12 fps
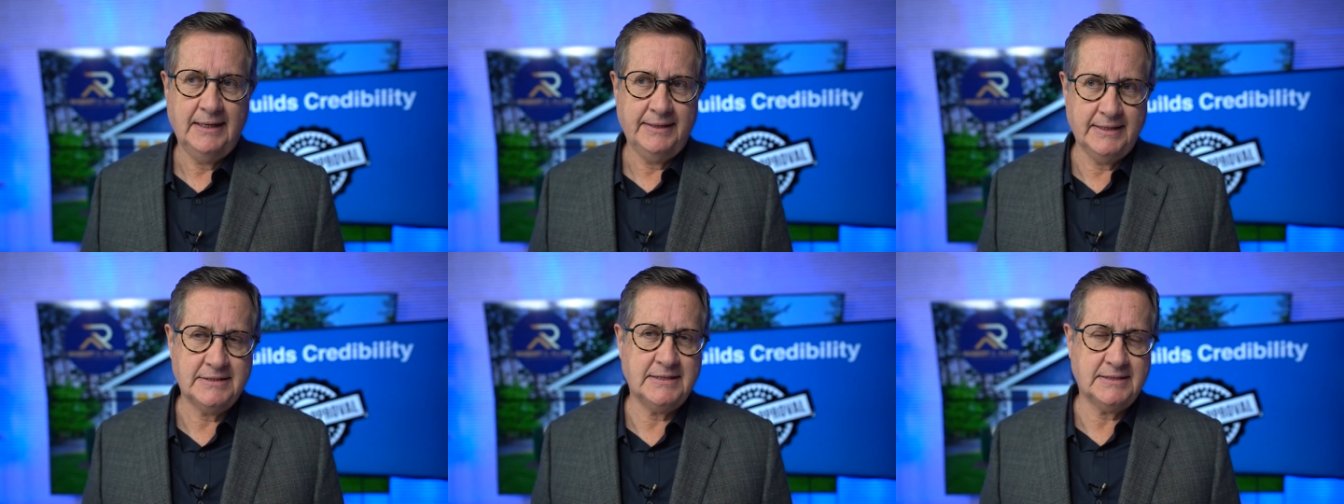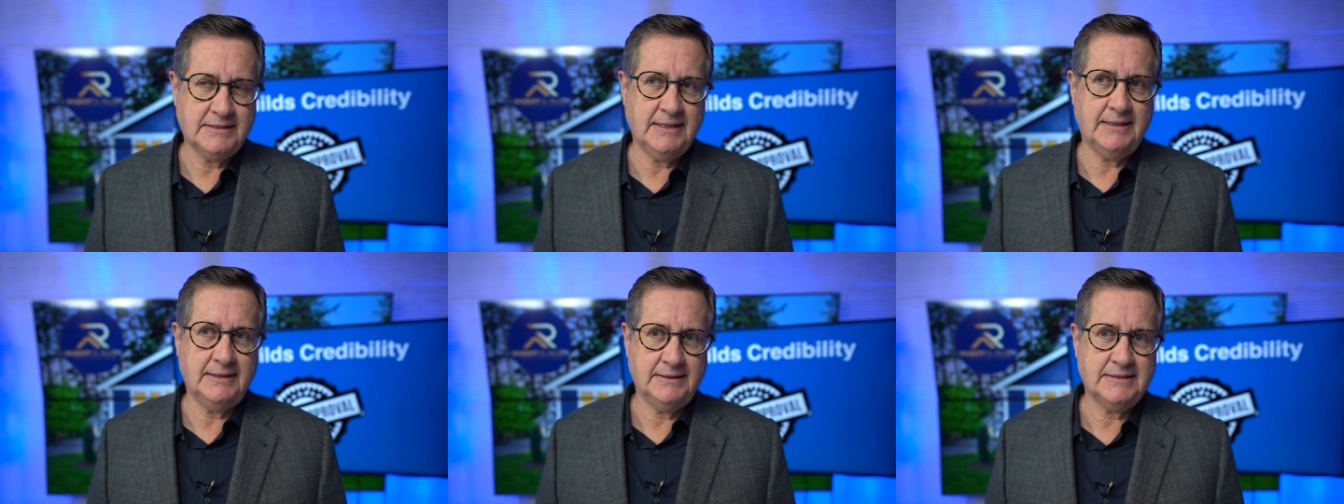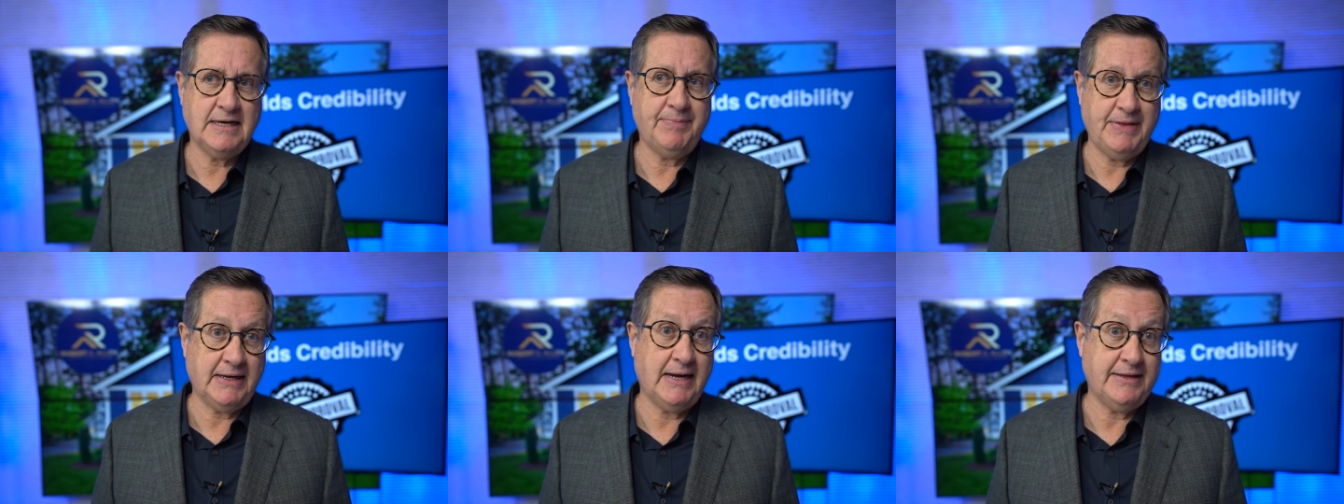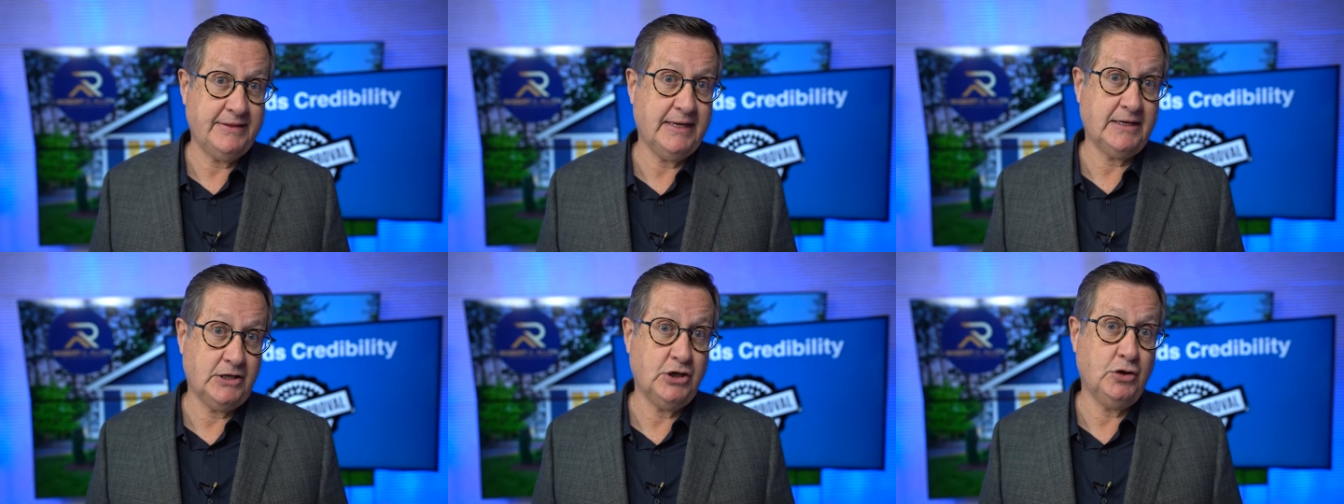This is uh, something I think,
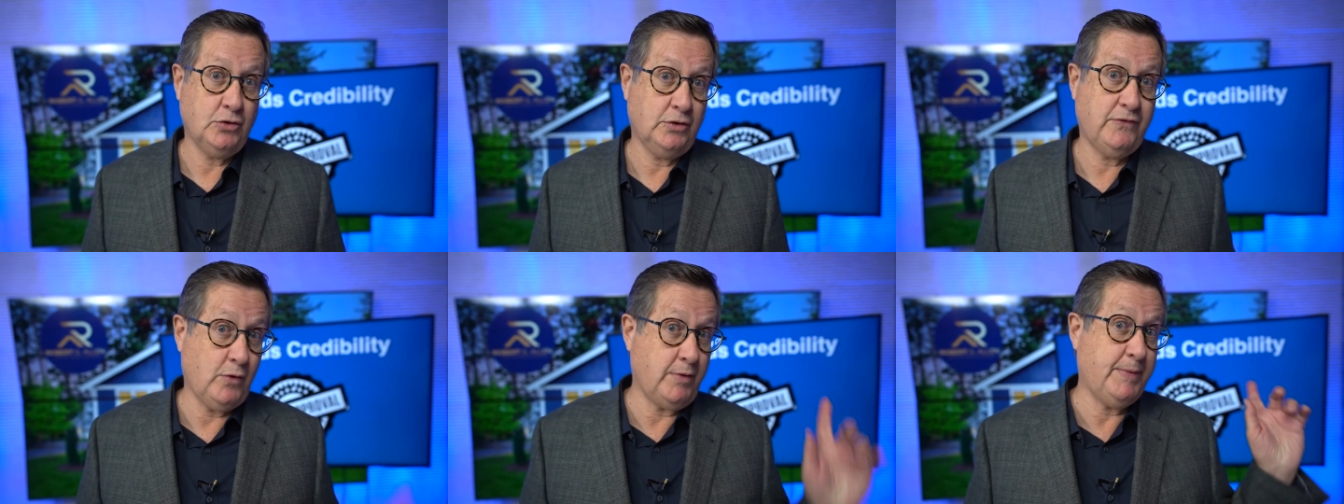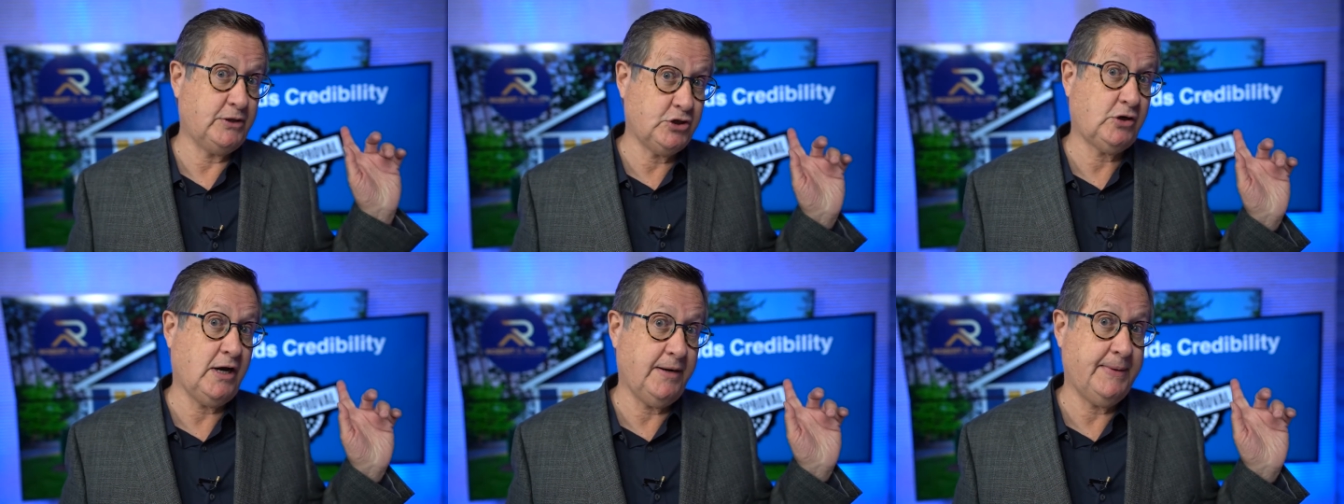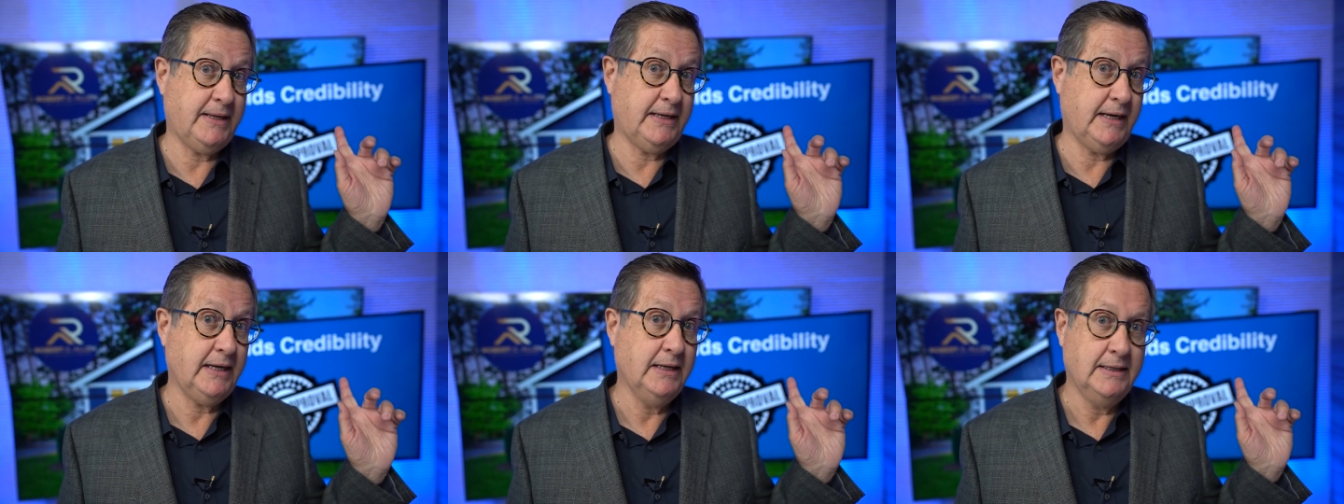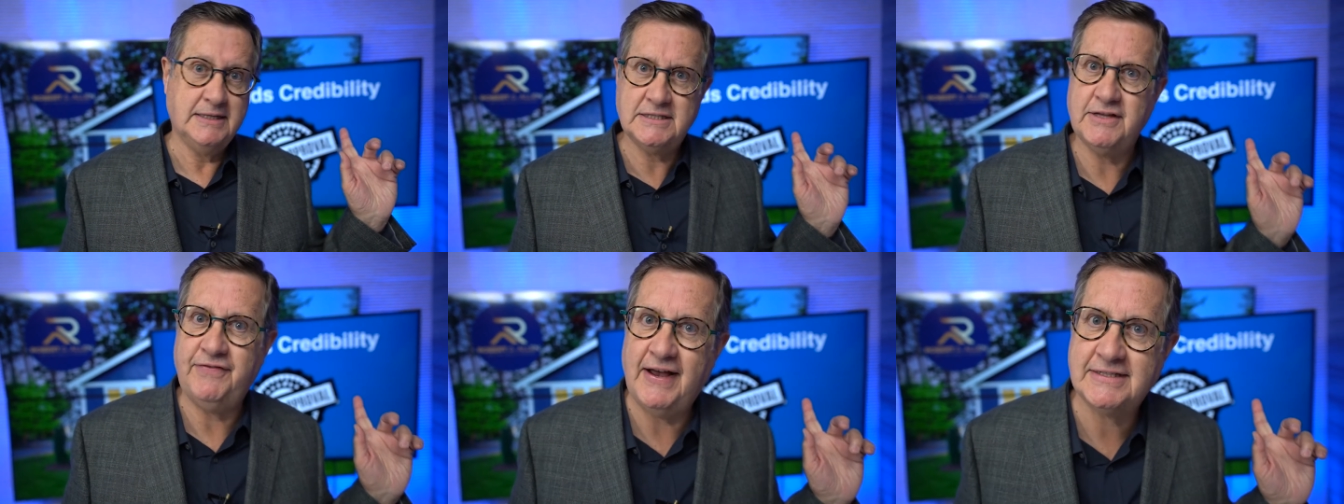you, if you want to build your credibility, this is
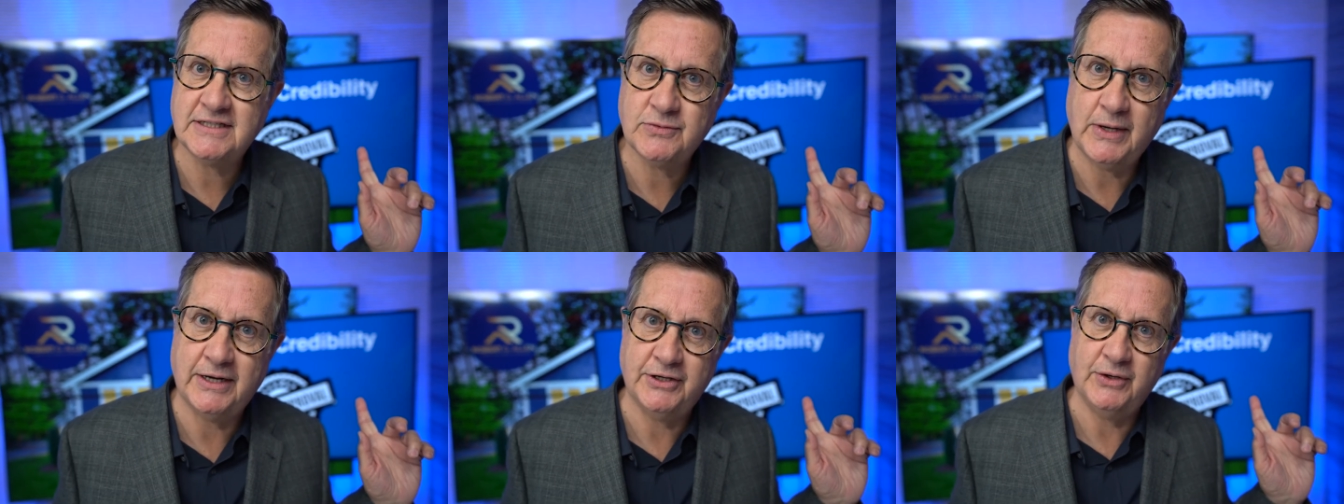the fastest way to do